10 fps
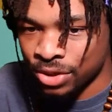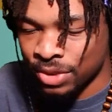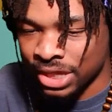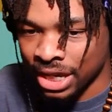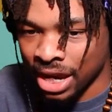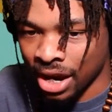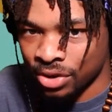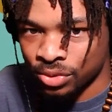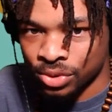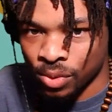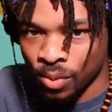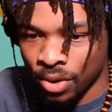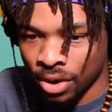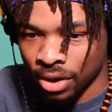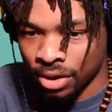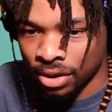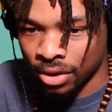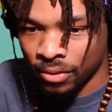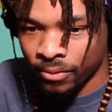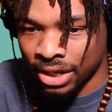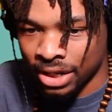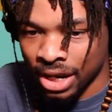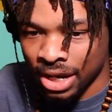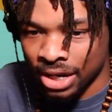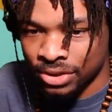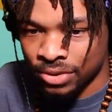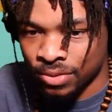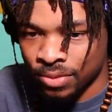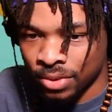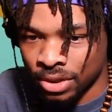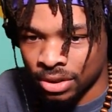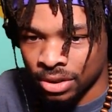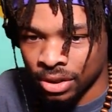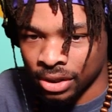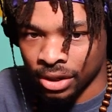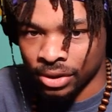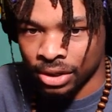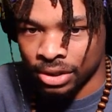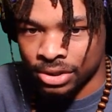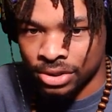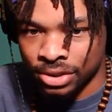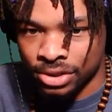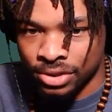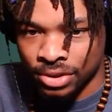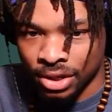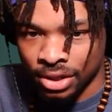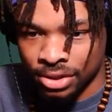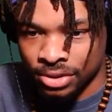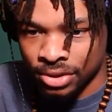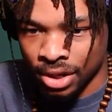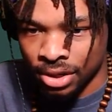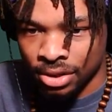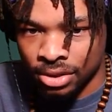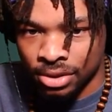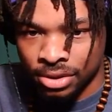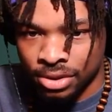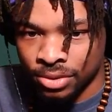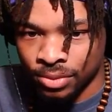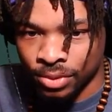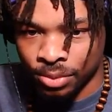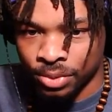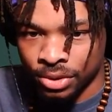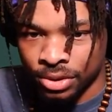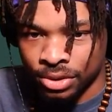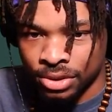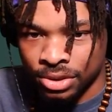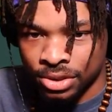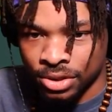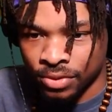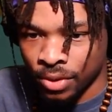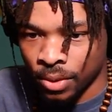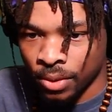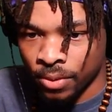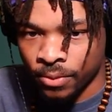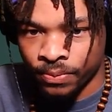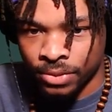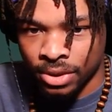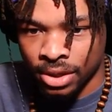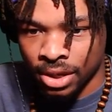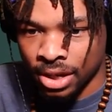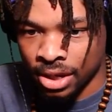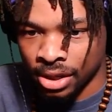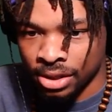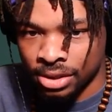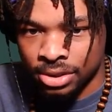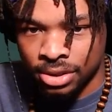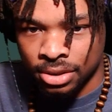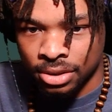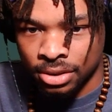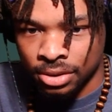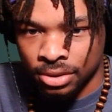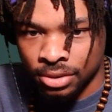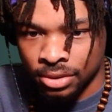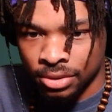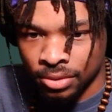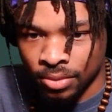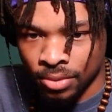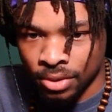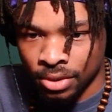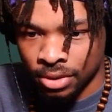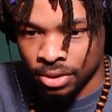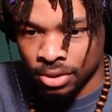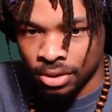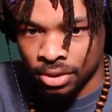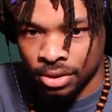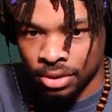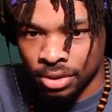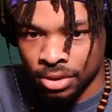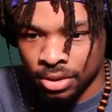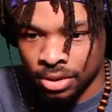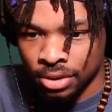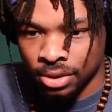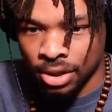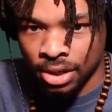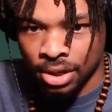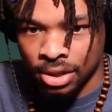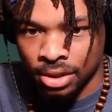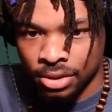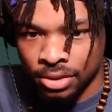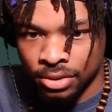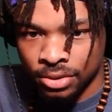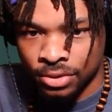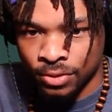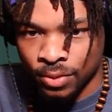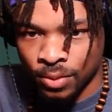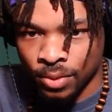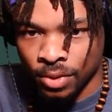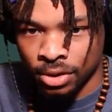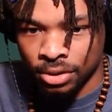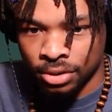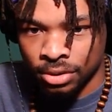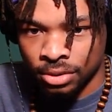assuming the candle's one and then eight, two, one. Okay, okay, let's let's do that. Let's do that. So we're gonna put zero, eight, one, eight, two, one.